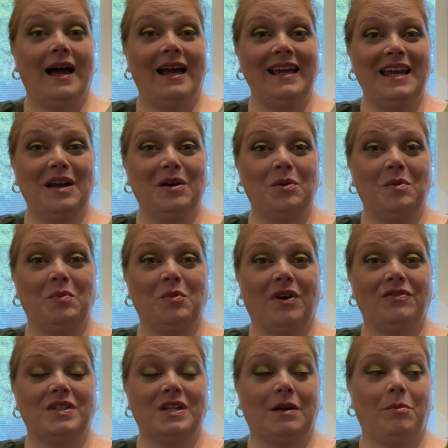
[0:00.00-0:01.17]
I can't remember
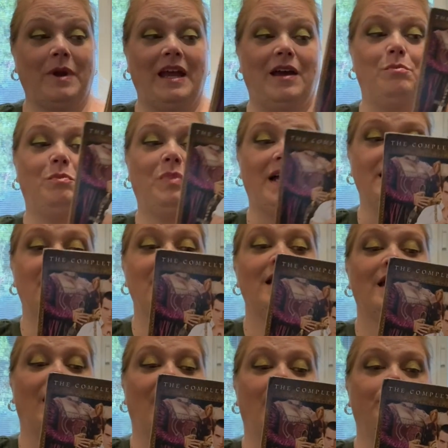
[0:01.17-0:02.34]
off the top of my head, but
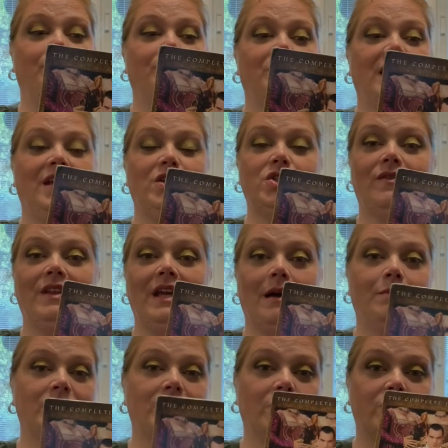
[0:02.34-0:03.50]
each of the
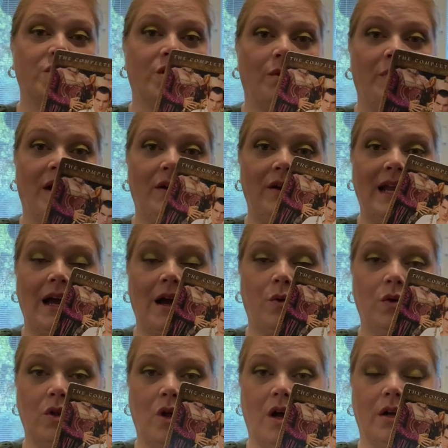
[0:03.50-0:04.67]
episodes are about an hour
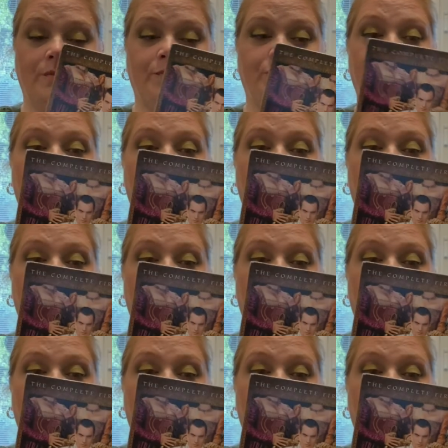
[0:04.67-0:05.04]
long.